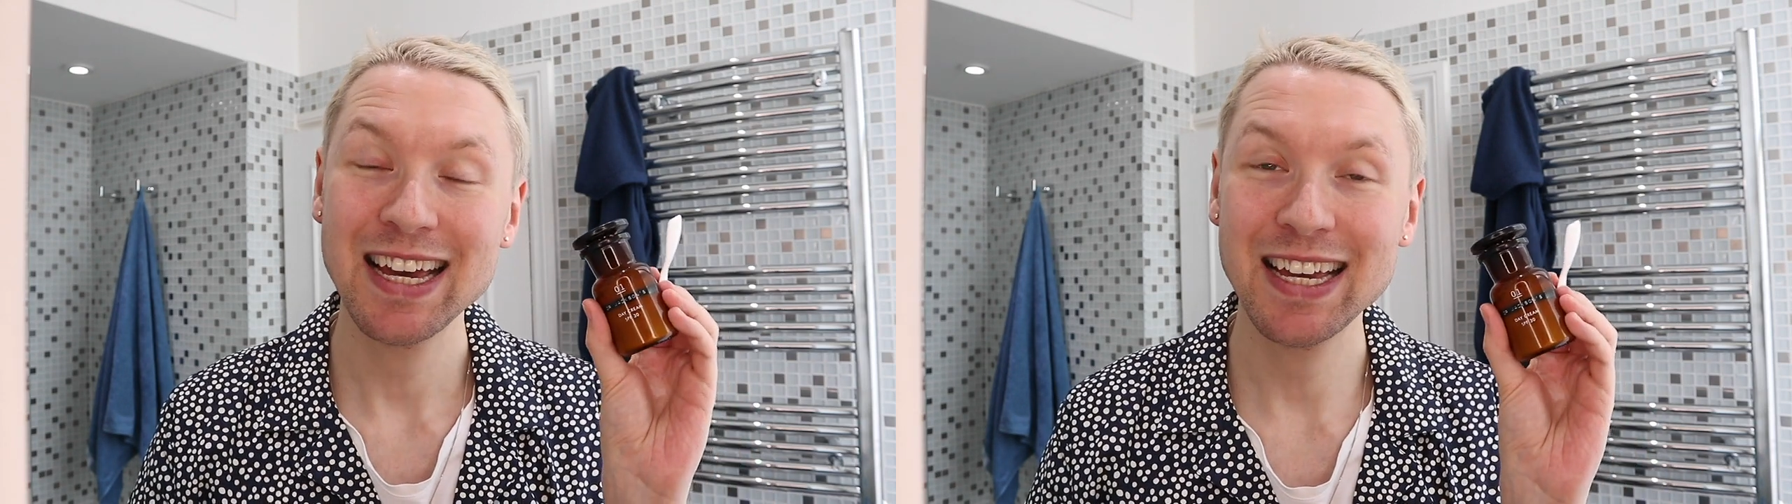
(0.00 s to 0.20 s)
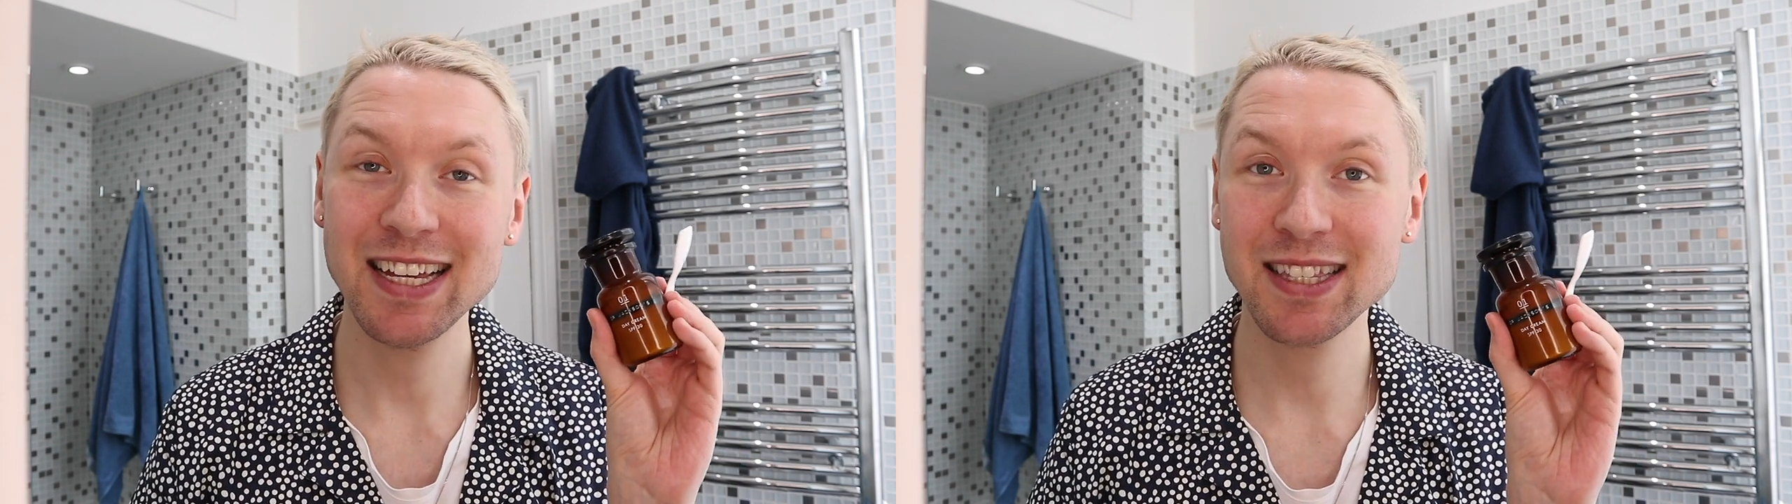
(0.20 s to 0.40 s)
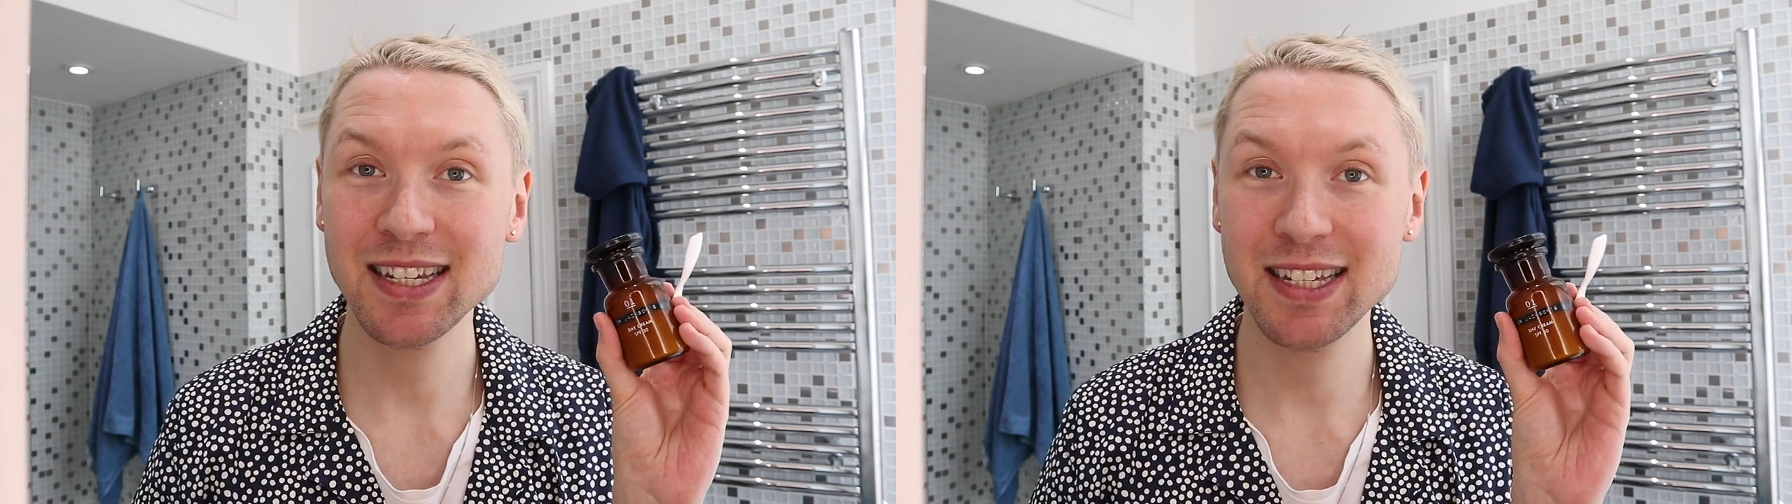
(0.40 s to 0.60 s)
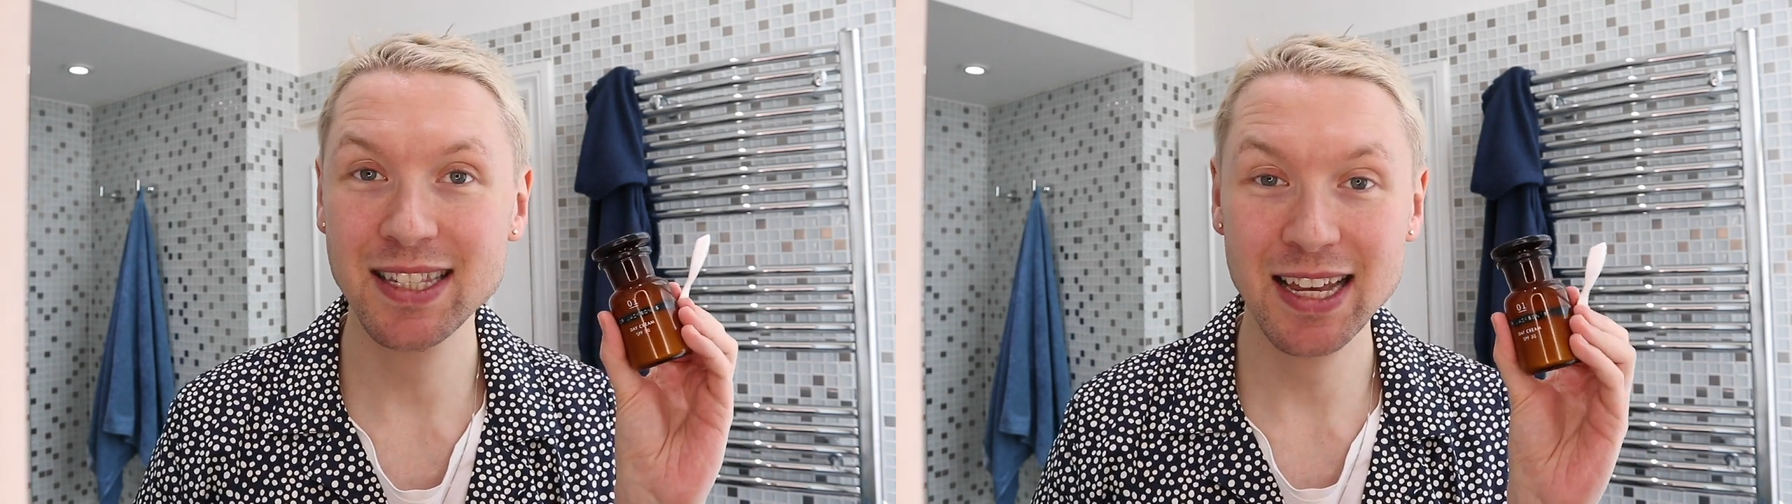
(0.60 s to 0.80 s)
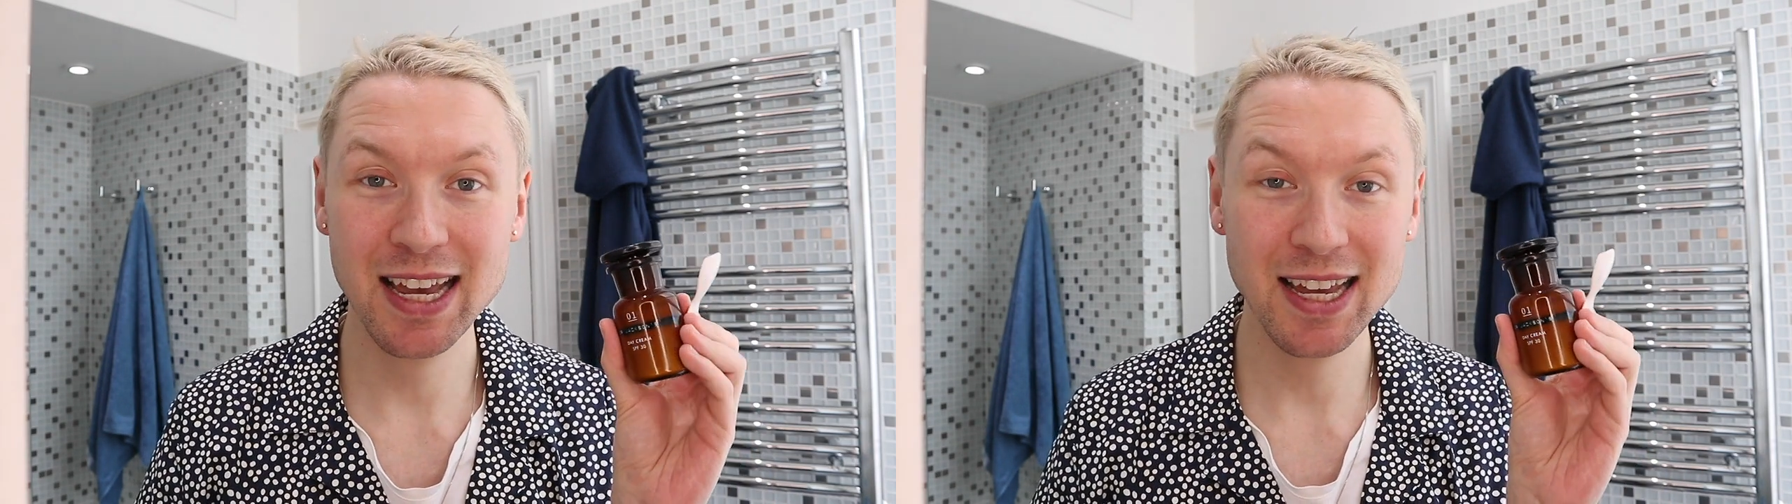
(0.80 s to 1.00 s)
It
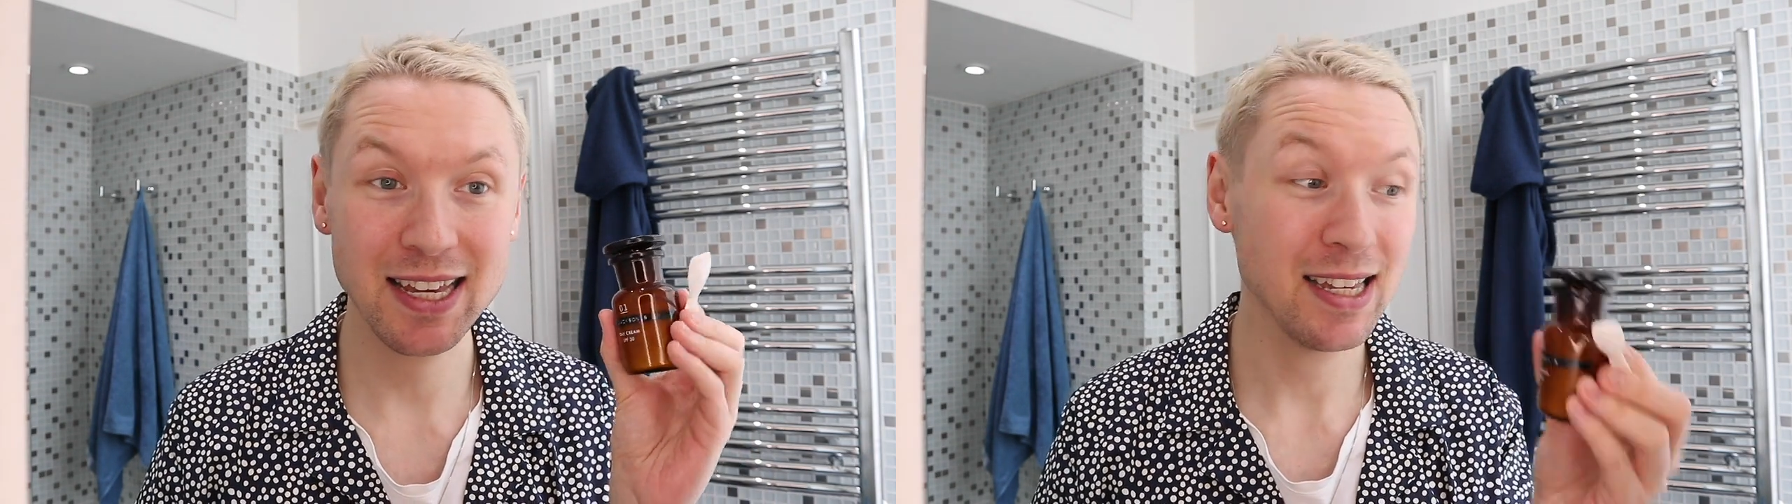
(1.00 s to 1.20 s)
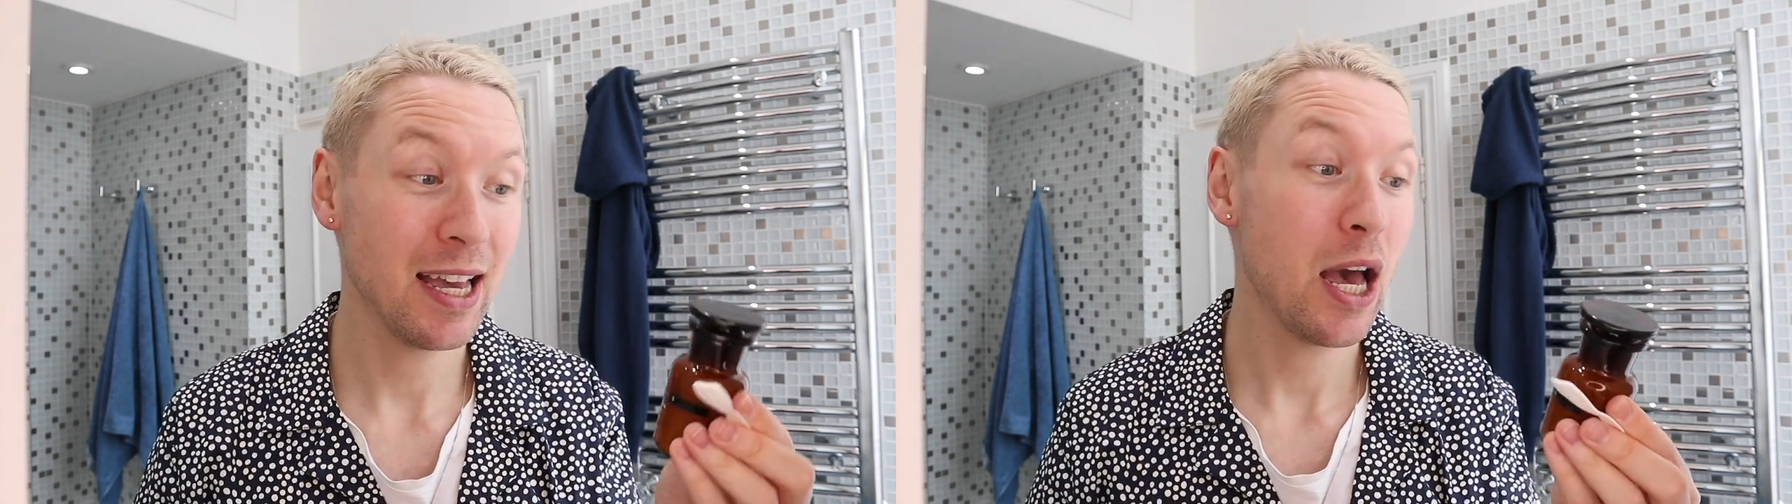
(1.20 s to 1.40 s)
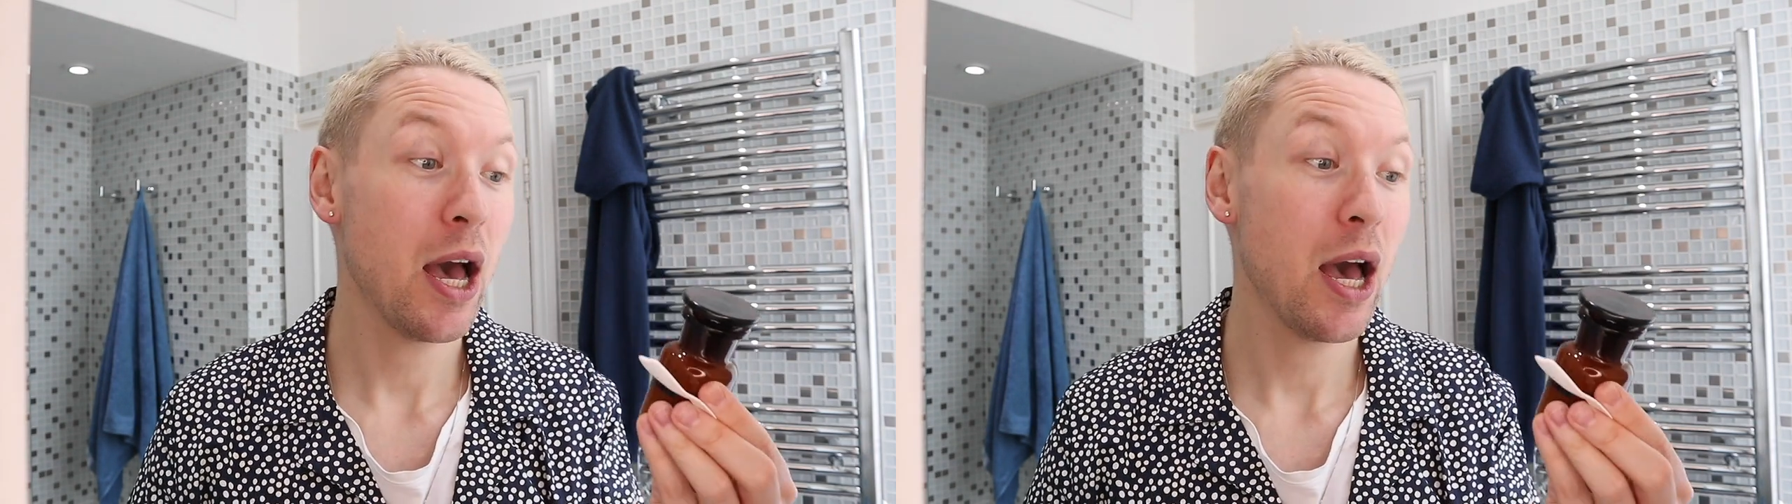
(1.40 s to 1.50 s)
is a